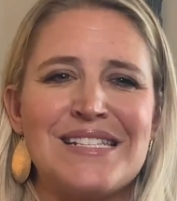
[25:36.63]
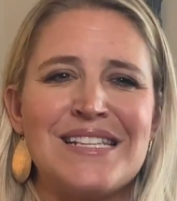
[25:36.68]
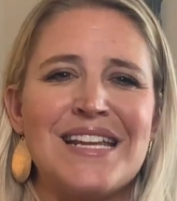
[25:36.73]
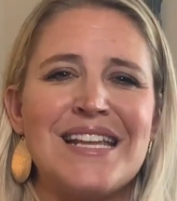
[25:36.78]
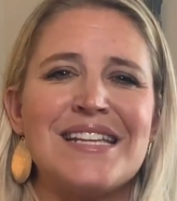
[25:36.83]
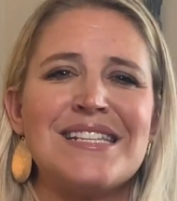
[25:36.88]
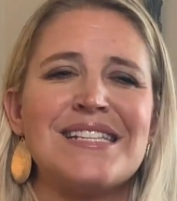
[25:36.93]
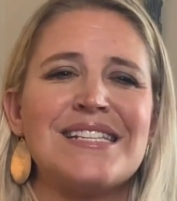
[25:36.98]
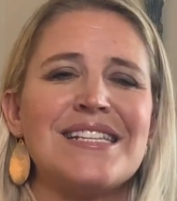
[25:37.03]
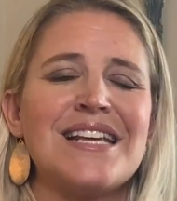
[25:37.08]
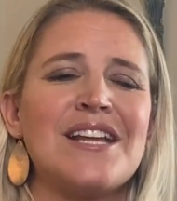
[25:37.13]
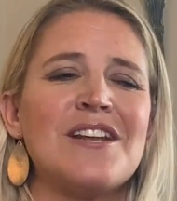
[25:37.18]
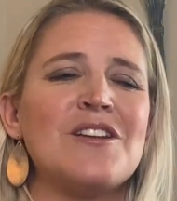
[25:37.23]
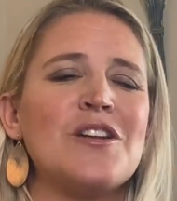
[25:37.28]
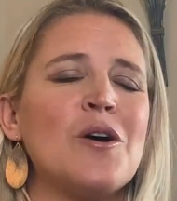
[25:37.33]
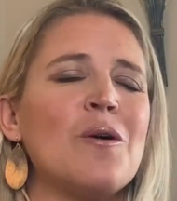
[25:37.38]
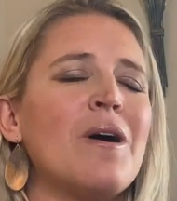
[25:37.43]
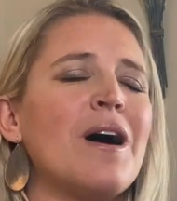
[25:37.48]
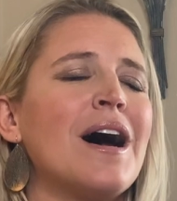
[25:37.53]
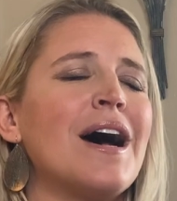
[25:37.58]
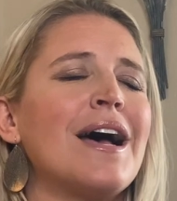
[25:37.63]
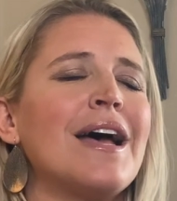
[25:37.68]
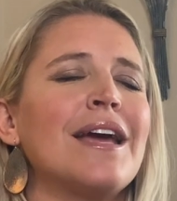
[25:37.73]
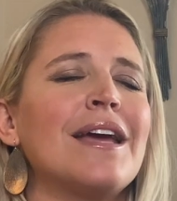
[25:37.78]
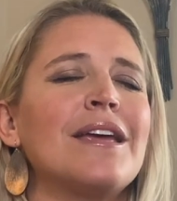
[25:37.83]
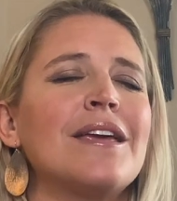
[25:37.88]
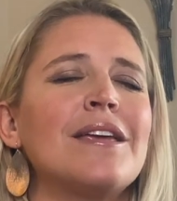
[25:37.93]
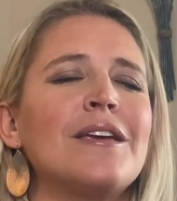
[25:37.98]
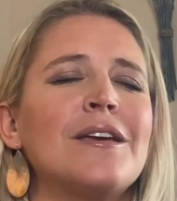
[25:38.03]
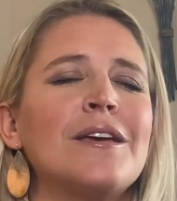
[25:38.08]
that has said, no, I
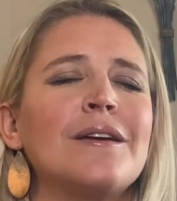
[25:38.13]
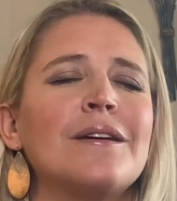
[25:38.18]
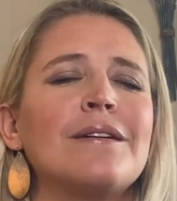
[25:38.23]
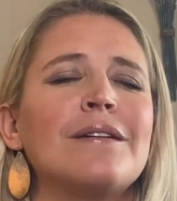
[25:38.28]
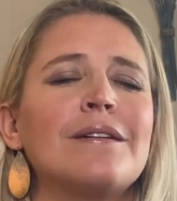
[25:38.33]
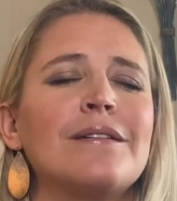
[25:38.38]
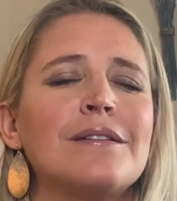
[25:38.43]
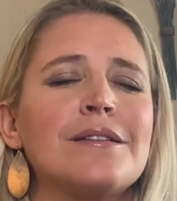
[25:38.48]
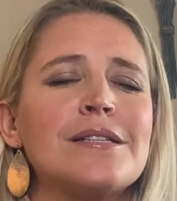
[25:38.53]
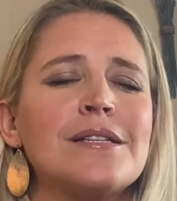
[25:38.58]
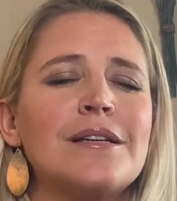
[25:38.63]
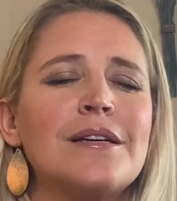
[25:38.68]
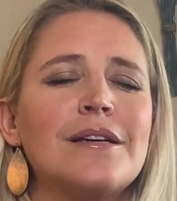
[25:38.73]
yield